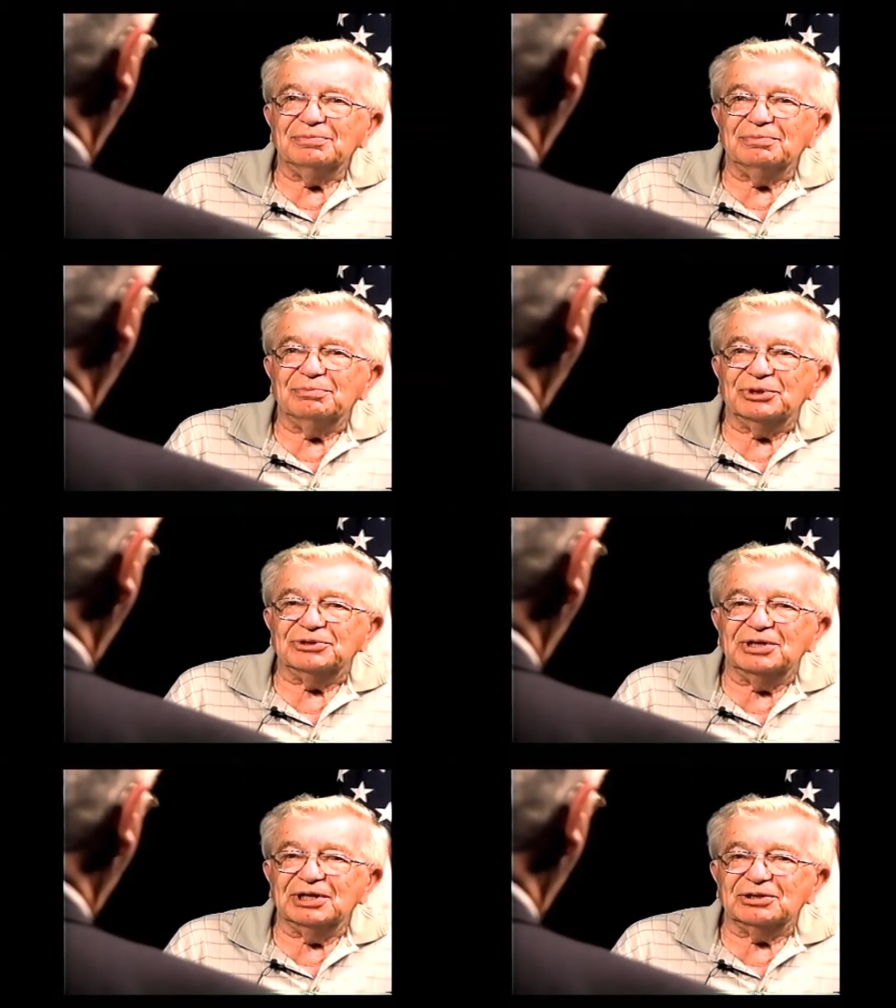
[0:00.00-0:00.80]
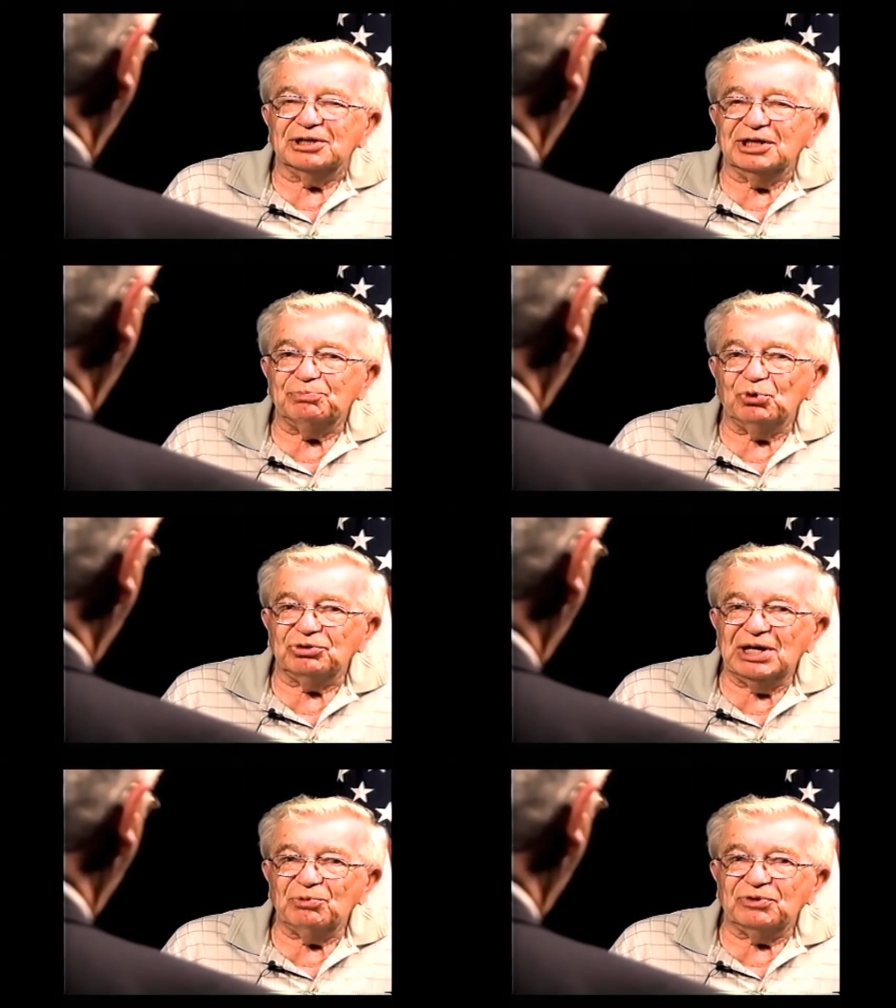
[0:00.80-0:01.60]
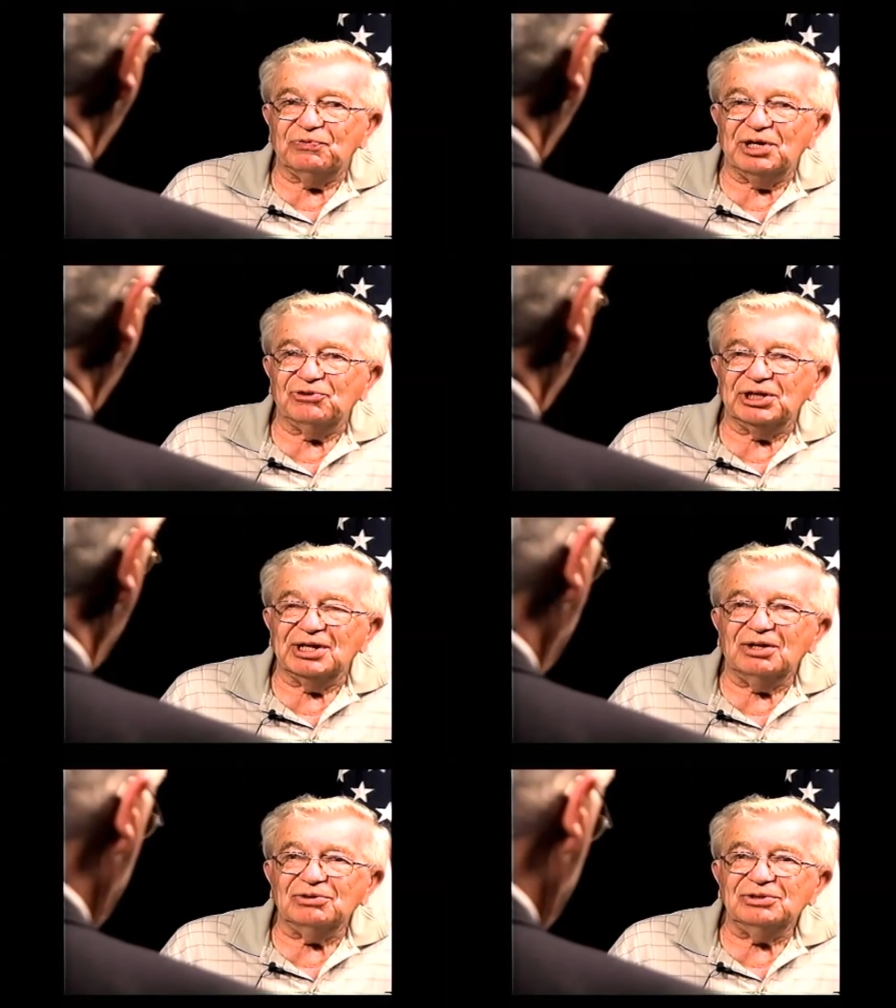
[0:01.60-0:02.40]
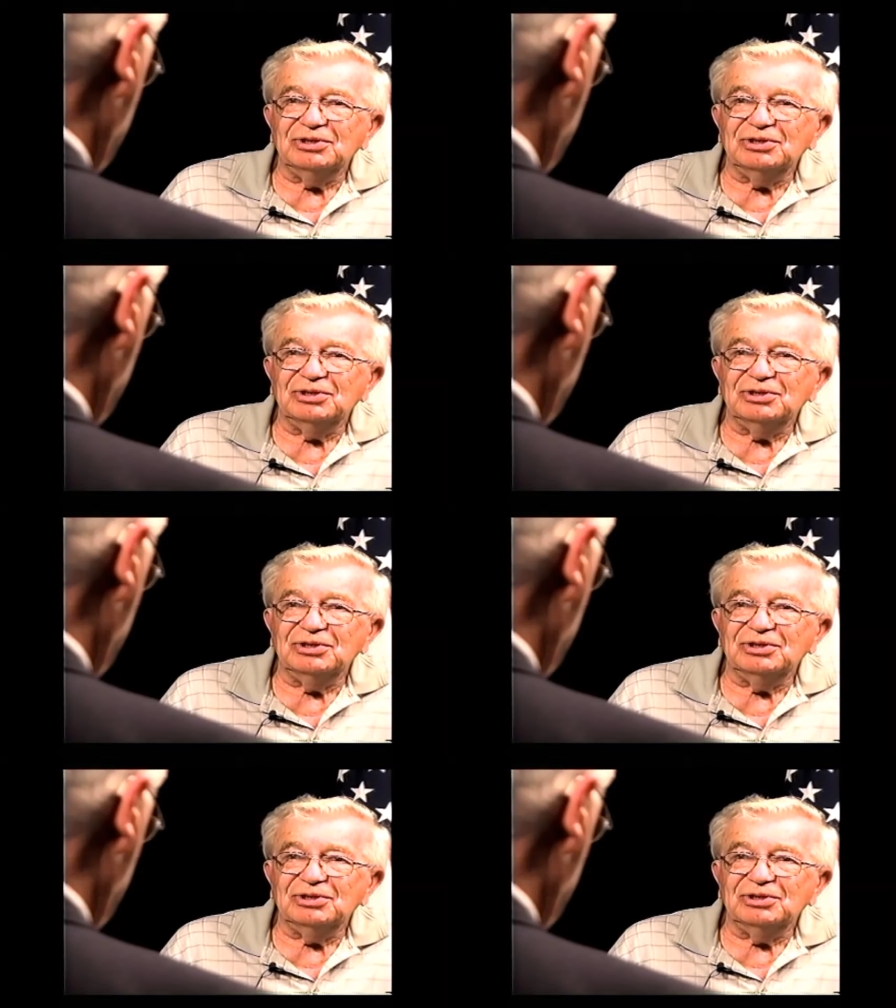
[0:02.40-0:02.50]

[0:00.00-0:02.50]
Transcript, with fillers: But then the cadet program was phasing out,